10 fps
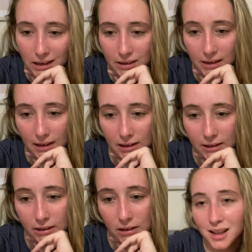and
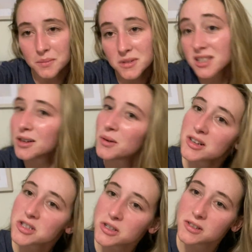then I'm just gonna
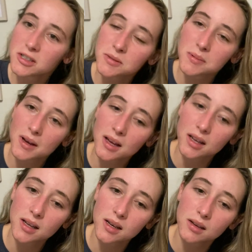watch YouTube
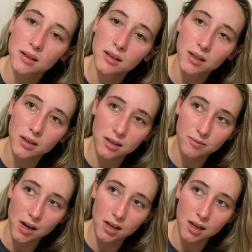and get
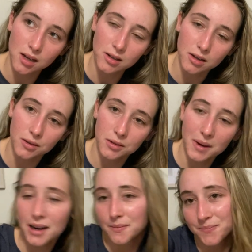ready to go to
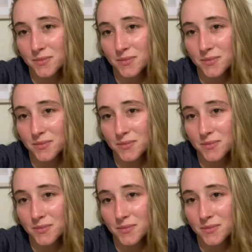bed.